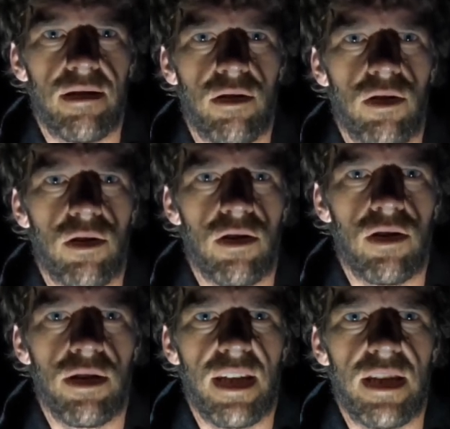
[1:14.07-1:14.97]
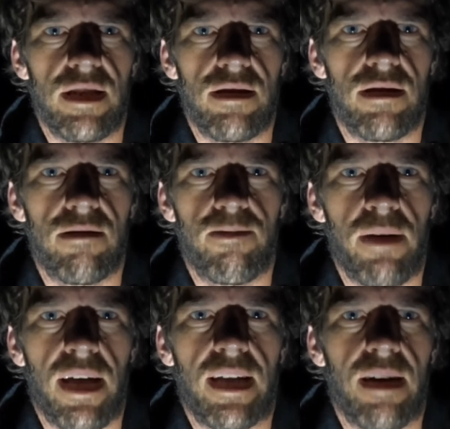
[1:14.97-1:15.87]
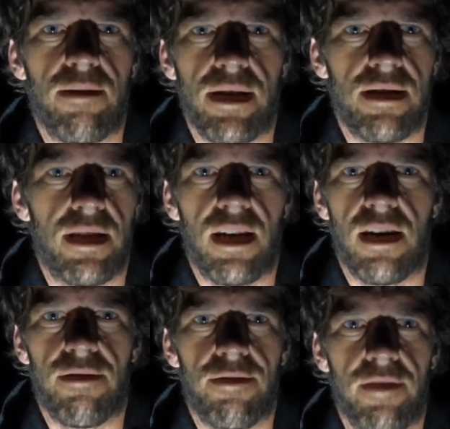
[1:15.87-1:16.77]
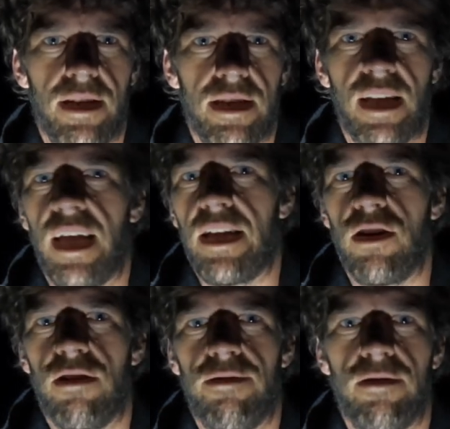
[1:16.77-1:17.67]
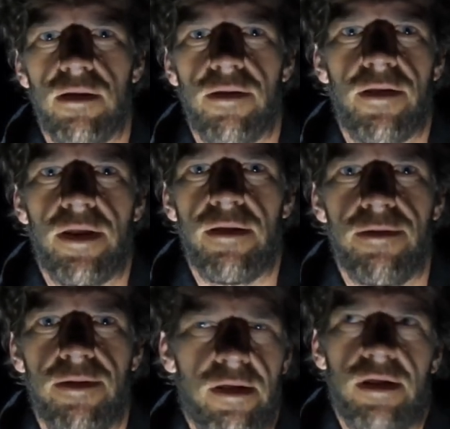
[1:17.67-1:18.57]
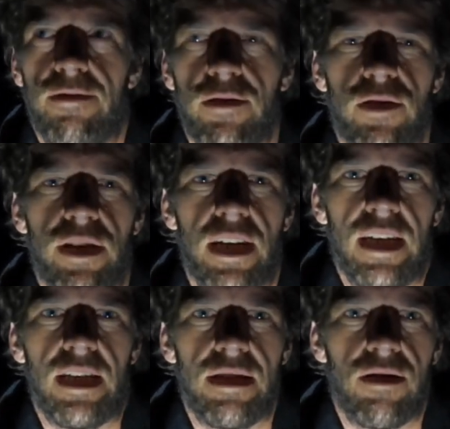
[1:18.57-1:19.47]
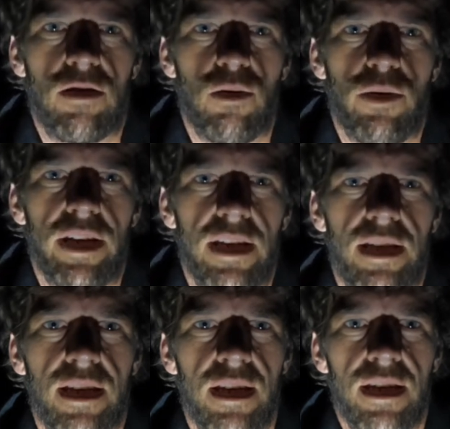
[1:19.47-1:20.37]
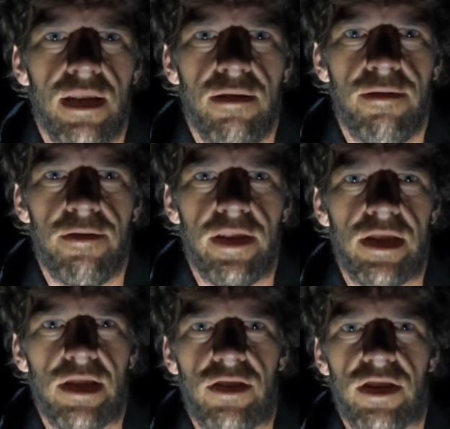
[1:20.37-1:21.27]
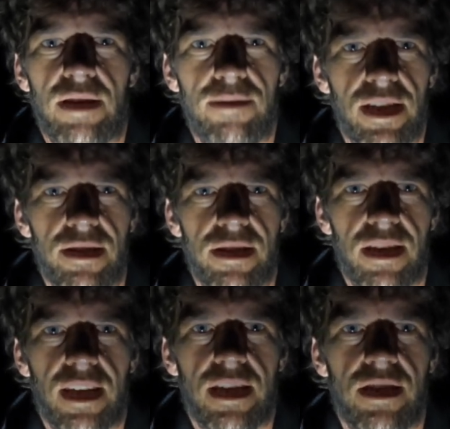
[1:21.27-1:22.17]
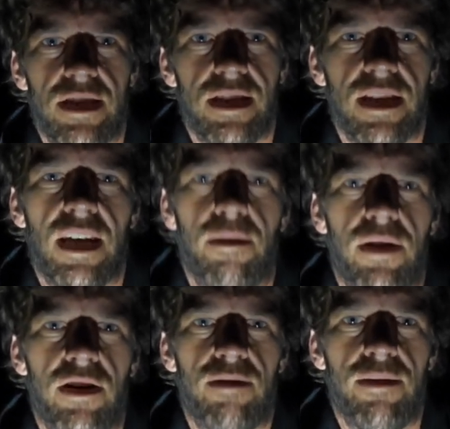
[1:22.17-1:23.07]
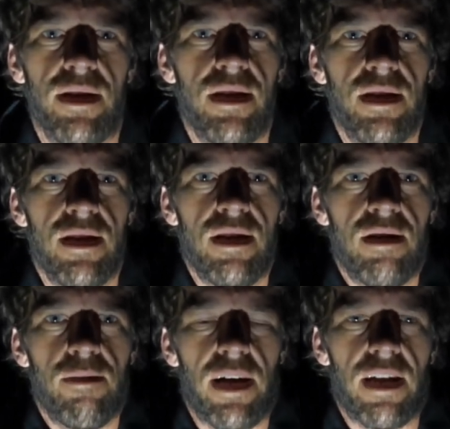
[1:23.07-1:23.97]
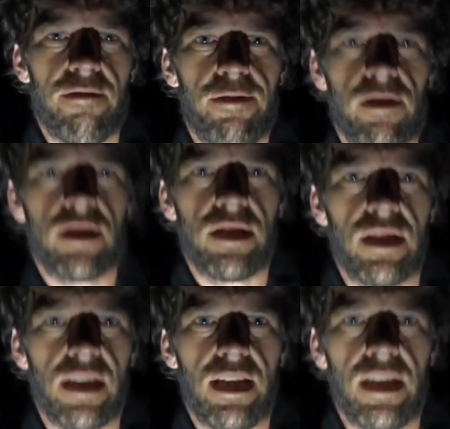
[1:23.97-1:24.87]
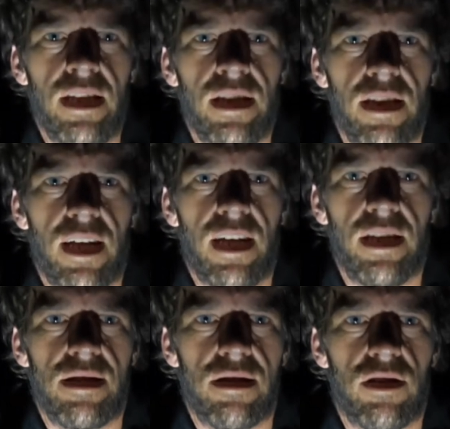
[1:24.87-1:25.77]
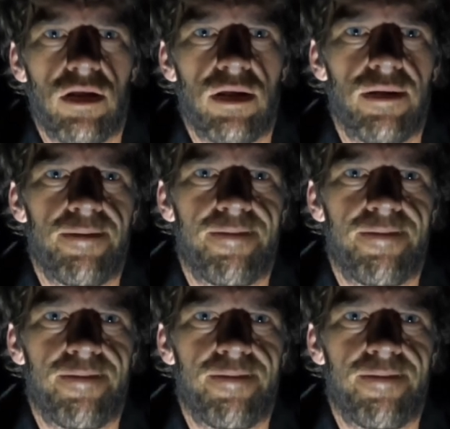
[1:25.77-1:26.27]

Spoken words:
or they just pack up their stuff and take off for three or four days or a week, fish a dream destination and come home. But unfortunately, that is not